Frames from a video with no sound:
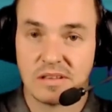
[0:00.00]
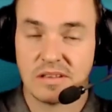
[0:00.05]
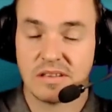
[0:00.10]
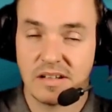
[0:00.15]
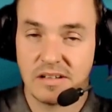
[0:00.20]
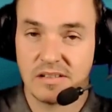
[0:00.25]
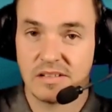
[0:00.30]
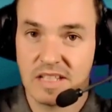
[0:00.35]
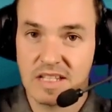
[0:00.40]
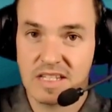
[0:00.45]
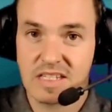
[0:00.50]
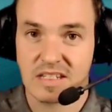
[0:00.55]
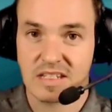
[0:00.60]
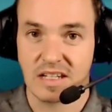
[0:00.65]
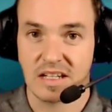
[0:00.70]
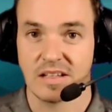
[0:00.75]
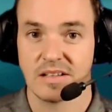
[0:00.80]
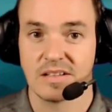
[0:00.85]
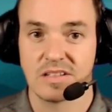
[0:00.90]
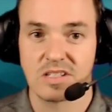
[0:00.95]
their
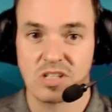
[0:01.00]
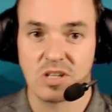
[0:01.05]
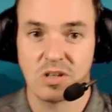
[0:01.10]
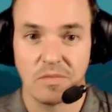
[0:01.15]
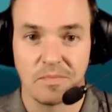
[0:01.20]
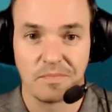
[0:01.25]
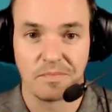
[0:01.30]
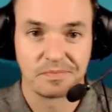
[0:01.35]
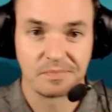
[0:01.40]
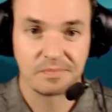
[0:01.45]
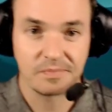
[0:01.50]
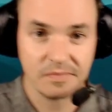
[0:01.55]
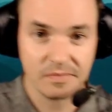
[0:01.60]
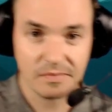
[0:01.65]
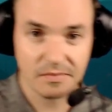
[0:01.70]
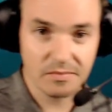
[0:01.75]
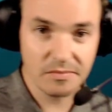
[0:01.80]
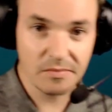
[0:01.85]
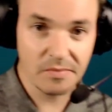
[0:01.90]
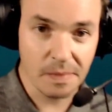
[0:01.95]
listening. So
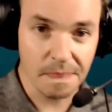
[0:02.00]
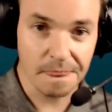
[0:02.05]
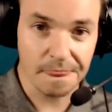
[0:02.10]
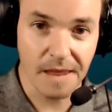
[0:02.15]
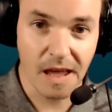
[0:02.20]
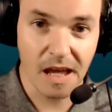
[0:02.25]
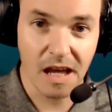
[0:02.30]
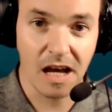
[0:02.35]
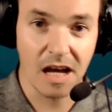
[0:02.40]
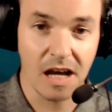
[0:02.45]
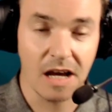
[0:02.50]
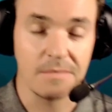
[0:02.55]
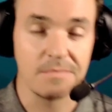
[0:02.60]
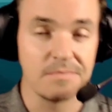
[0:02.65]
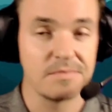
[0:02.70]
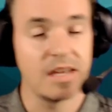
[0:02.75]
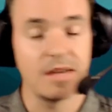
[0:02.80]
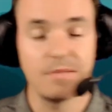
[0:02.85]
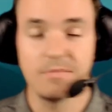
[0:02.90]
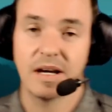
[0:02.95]

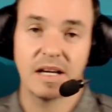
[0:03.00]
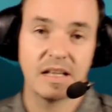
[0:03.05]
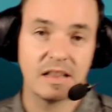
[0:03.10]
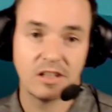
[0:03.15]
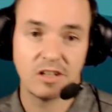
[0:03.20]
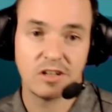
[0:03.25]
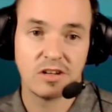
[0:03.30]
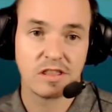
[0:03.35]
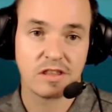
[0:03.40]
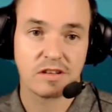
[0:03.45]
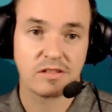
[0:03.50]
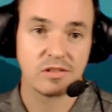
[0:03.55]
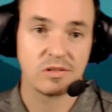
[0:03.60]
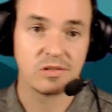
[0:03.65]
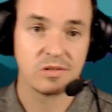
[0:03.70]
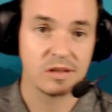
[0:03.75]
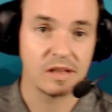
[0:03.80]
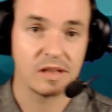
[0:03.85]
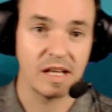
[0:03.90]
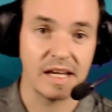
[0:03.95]
they might learn
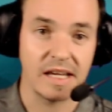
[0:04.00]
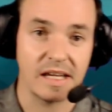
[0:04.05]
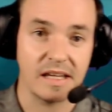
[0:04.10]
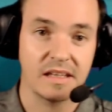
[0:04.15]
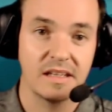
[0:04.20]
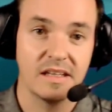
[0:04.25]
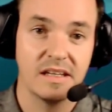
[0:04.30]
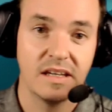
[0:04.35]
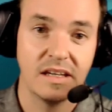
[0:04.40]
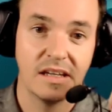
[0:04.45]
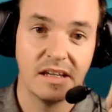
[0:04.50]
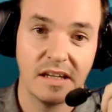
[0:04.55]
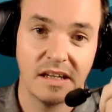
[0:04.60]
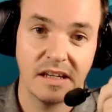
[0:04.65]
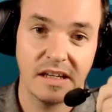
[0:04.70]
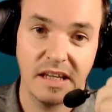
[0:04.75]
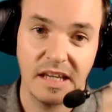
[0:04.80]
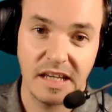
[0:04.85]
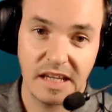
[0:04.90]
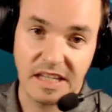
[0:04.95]
through like
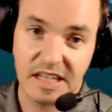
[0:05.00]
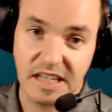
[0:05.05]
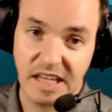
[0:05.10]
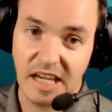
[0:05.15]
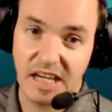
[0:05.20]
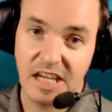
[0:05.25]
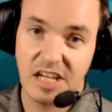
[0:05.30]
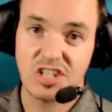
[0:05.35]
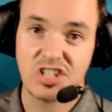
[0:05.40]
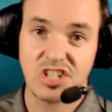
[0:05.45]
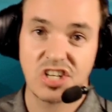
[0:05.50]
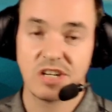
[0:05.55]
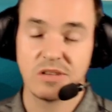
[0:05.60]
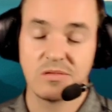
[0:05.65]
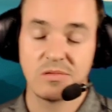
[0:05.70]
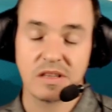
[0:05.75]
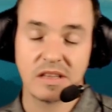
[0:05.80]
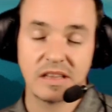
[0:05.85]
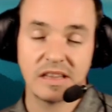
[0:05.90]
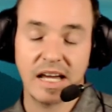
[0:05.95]
engaging
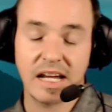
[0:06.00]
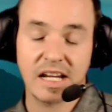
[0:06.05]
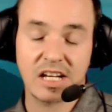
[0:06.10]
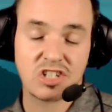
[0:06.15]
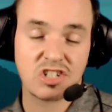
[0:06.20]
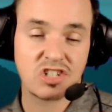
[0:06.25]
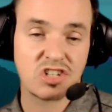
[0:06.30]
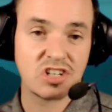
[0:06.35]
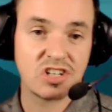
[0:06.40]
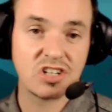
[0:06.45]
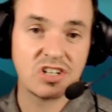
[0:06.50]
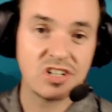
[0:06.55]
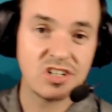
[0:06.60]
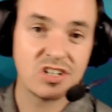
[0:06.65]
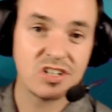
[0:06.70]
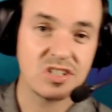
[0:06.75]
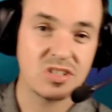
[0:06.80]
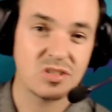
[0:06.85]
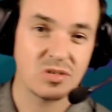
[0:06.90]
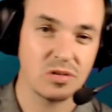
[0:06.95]
with
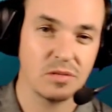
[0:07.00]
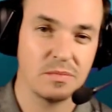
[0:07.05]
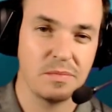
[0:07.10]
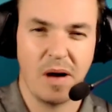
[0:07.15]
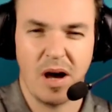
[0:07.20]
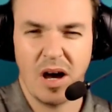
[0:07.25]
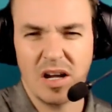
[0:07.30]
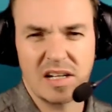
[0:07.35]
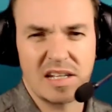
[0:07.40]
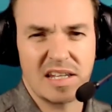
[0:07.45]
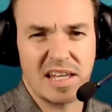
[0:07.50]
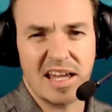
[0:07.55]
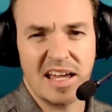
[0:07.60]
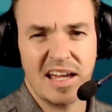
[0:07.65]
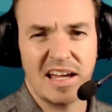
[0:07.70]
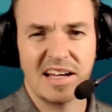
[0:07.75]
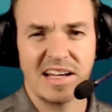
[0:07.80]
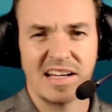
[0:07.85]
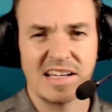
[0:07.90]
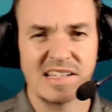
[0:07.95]
lectures or
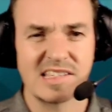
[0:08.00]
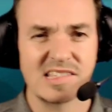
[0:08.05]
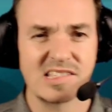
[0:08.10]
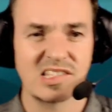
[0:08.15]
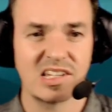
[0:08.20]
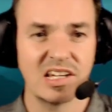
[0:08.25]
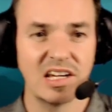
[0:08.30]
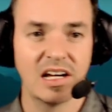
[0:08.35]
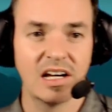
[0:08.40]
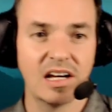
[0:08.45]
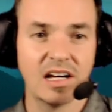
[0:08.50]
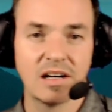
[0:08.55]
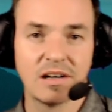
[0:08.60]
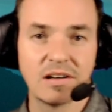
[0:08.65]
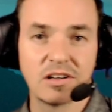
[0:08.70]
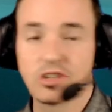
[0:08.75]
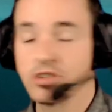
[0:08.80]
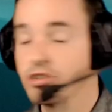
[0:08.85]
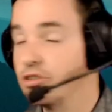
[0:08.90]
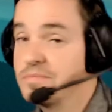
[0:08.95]
podcasts,
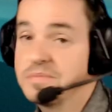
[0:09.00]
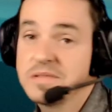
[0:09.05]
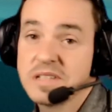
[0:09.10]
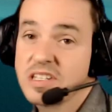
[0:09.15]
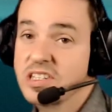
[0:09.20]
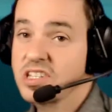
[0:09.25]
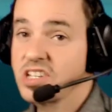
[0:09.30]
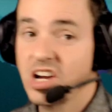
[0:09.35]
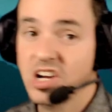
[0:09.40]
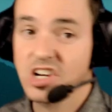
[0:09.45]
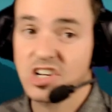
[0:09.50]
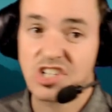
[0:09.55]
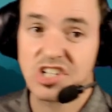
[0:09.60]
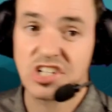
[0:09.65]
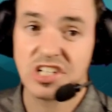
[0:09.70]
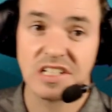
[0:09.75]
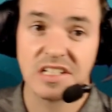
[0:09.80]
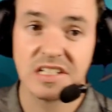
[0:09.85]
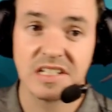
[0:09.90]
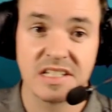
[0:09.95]
group
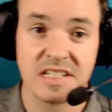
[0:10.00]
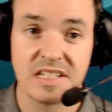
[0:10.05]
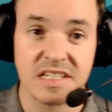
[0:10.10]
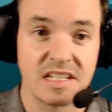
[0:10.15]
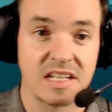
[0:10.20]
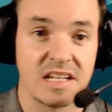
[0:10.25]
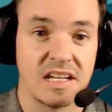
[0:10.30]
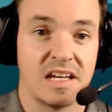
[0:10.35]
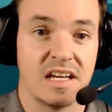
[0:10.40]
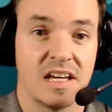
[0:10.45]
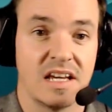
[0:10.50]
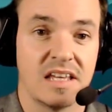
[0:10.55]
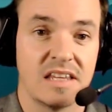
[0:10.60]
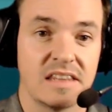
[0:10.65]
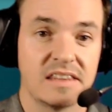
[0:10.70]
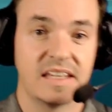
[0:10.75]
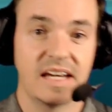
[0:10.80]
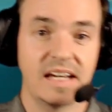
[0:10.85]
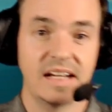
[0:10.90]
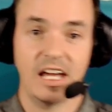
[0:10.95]
discussions
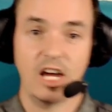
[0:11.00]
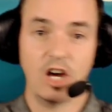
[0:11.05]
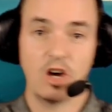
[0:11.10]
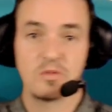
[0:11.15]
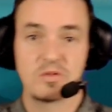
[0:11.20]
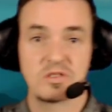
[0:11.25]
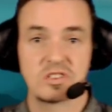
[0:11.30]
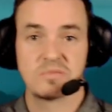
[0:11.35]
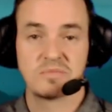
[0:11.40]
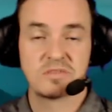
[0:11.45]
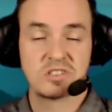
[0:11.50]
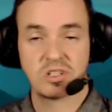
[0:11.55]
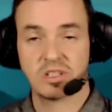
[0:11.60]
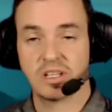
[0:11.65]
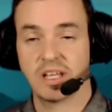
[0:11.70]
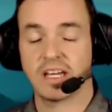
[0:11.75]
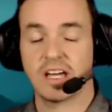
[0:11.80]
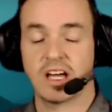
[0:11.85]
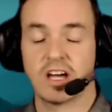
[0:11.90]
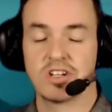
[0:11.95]
that helps them to
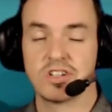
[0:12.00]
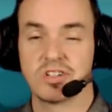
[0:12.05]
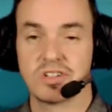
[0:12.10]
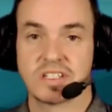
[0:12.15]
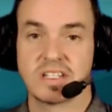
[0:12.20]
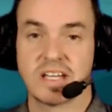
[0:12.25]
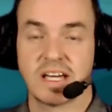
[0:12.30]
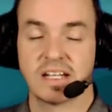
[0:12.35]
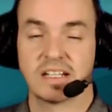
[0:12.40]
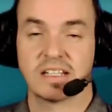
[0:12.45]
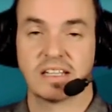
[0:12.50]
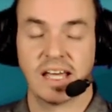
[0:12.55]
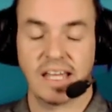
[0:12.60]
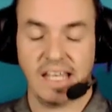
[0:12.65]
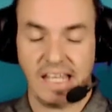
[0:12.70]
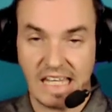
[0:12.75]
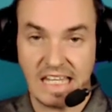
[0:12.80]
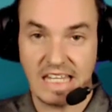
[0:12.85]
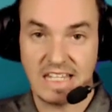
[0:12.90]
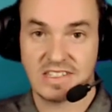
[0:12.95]
like understand like
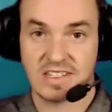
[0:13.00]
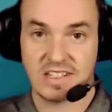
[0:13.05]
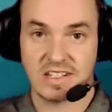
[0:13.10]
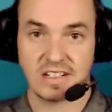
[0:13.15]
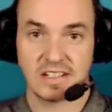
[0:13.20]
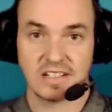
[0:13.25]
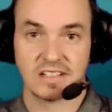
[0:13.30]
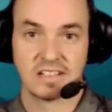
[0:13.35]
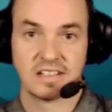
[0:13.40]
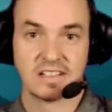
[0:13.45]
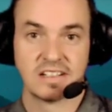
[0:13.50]
easier.